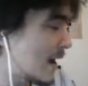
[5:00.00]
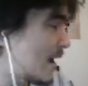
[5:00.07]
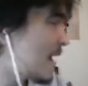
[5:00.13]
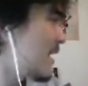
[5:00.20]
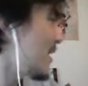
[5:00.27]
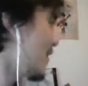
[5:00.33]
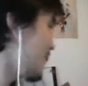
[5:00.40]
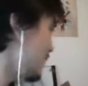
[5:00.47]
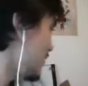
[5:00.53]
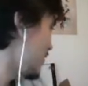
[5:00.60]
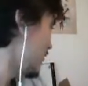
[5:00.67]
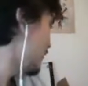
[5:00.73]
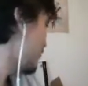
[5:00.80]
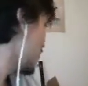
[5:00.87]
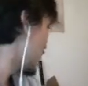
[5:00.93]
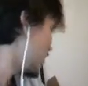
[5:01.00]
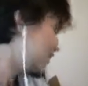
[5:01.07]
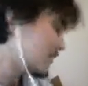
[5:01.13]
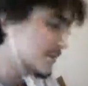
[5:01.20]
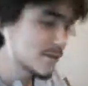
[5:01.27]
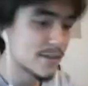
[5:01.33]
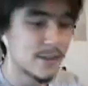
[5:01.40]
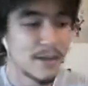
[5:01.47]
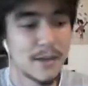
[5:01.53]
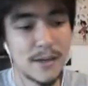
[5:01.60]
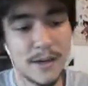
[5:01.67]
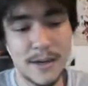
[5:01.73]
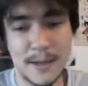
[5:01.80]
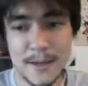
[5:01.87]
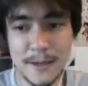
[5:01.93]
I have enough product
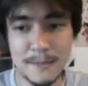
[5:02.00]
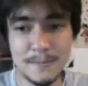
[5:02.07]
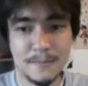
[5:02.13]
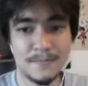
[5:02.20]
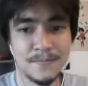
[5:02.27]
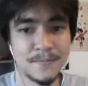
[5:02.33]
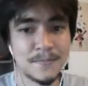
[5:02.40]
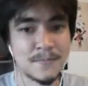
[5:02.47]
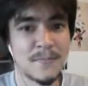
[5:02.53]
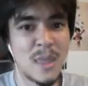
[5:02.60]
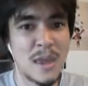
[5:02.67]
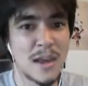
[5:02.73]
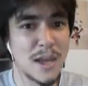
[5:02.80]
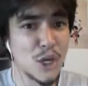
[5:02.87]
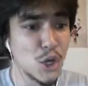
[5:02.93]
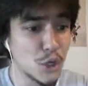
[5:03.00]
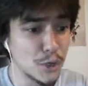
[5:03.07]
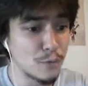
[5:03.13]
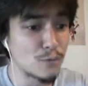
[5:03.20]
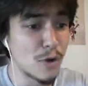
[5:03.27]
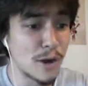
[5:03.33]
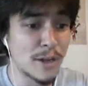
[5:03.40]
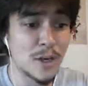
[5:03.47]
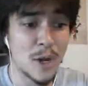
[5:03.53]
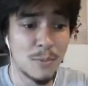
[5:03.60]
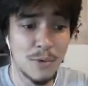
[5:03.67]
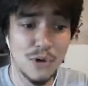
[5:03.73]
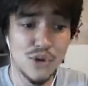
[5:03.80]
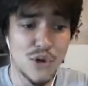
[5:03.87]
that I could run a number of